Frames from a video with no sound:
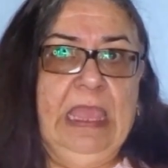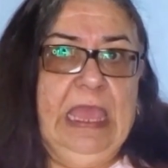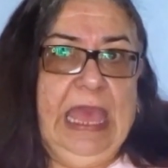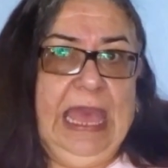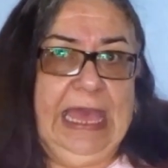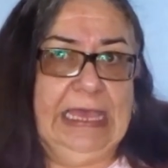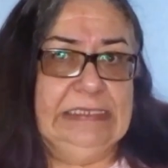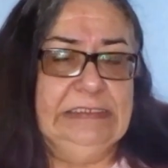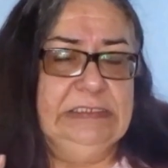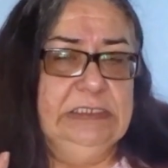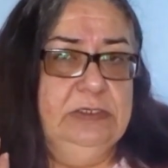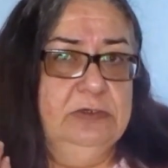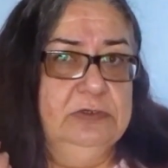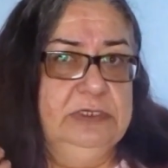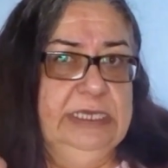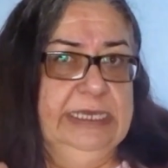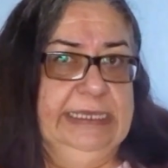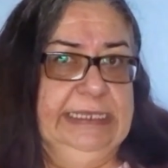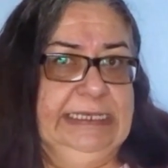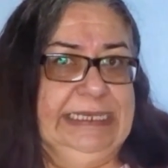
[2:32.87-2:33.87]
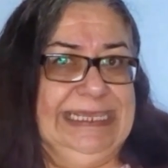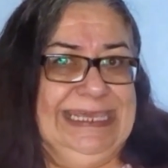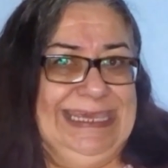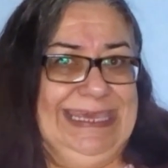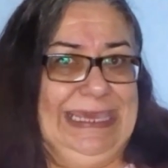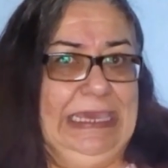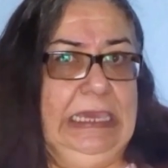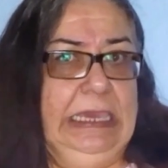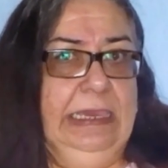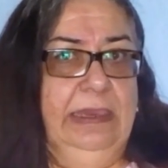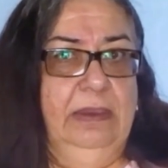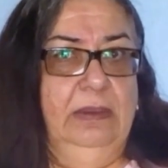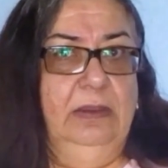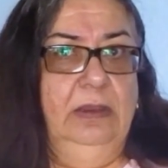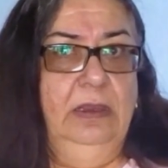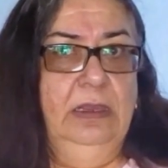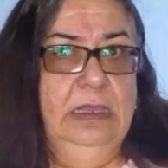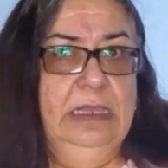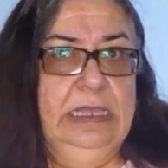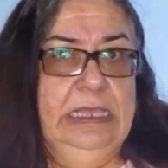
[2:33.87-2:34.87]
As you can
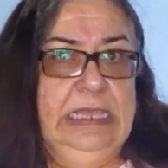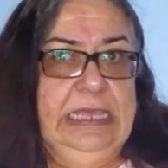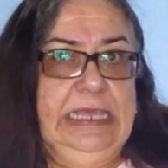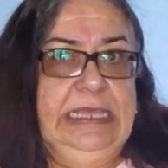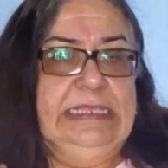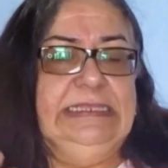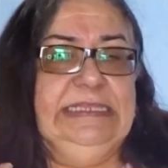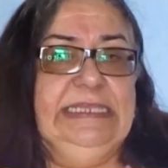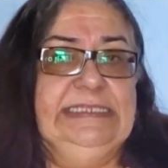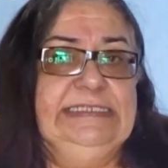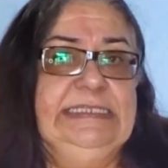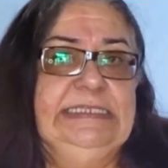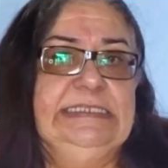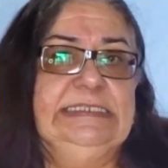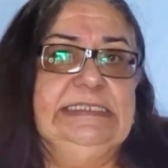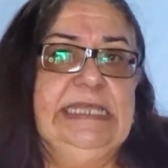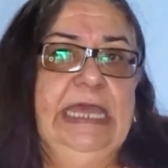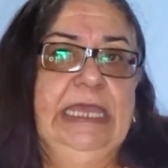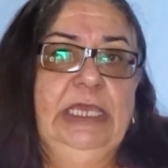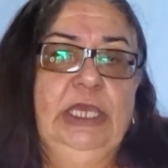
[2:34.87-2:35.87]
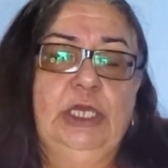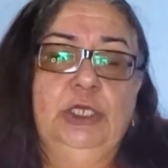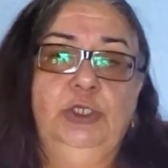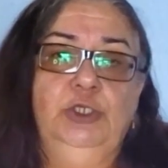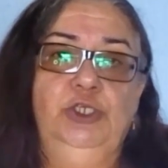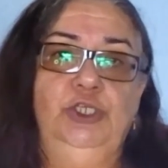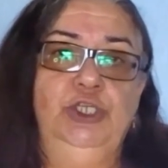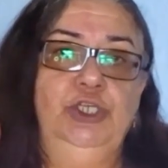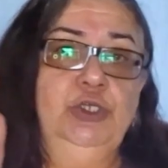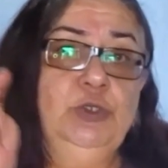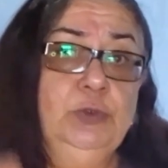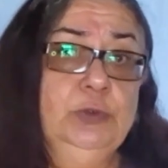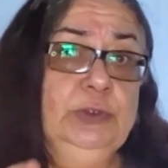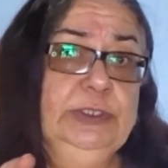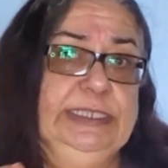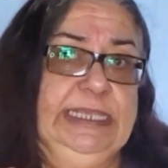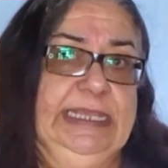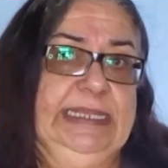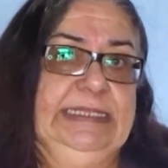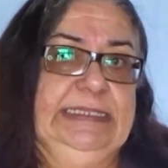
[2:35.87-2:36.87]
hear, this is like you
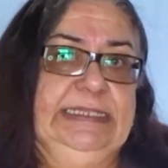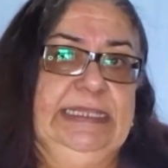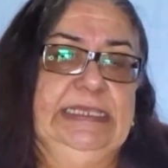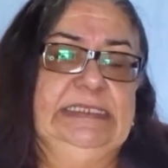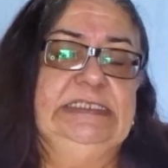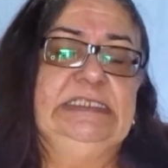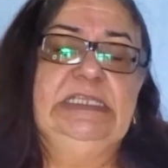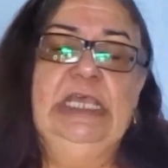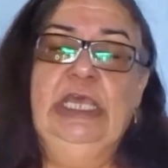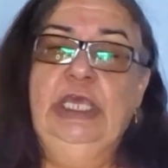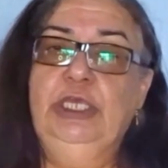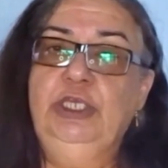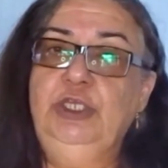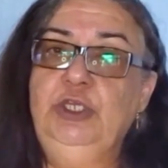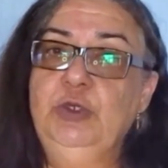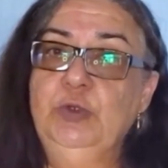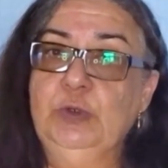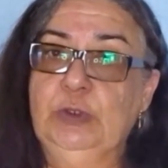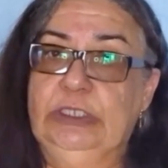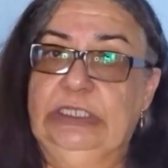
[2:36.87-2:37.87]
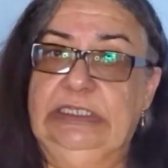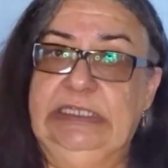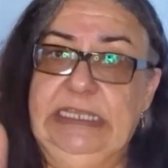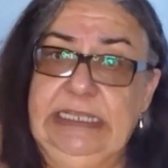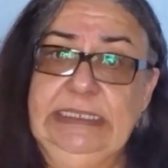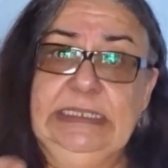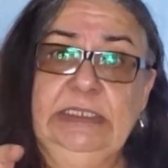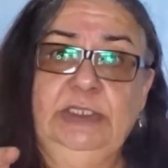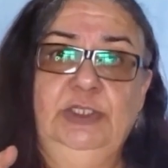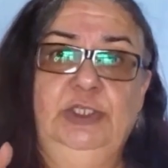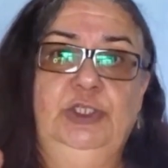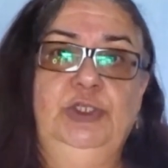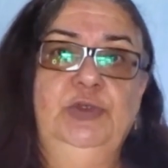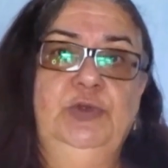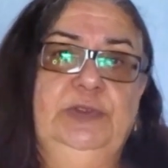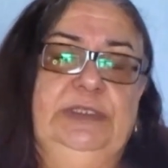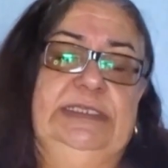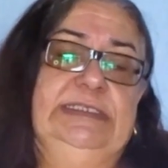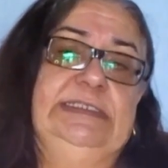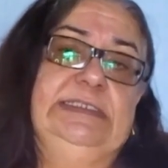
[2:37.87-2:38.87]
did this, you didn't do
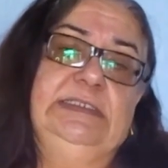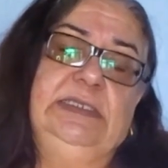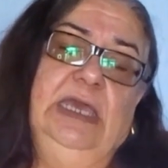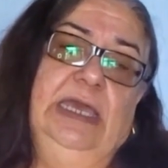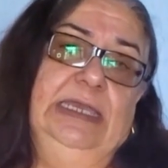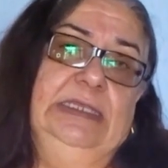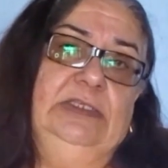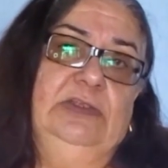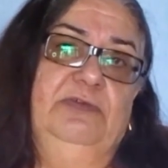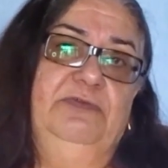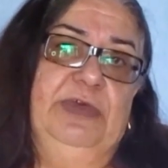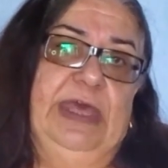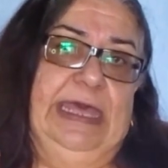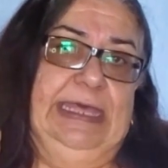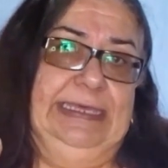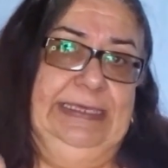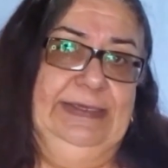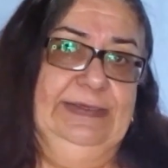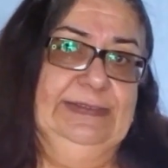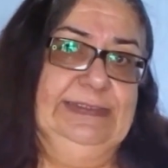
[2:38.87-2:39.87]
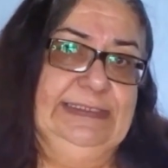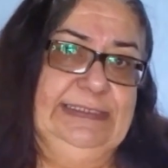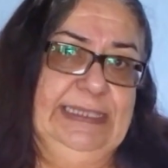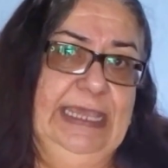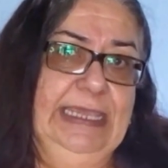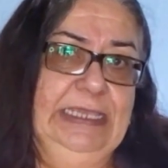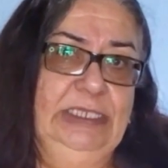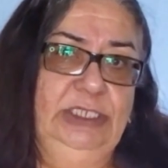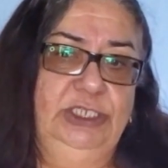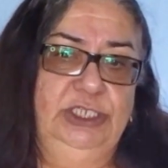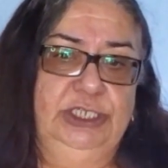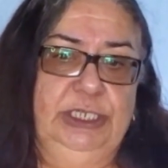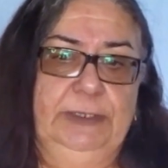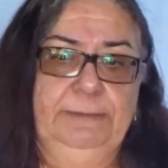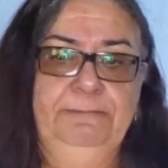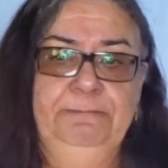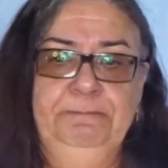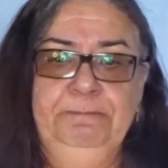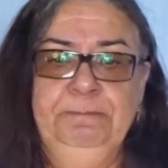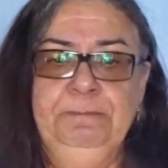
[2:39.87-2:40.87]
this kind of
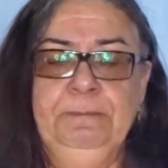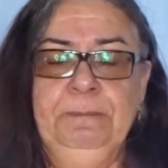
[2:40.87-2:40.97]
accusation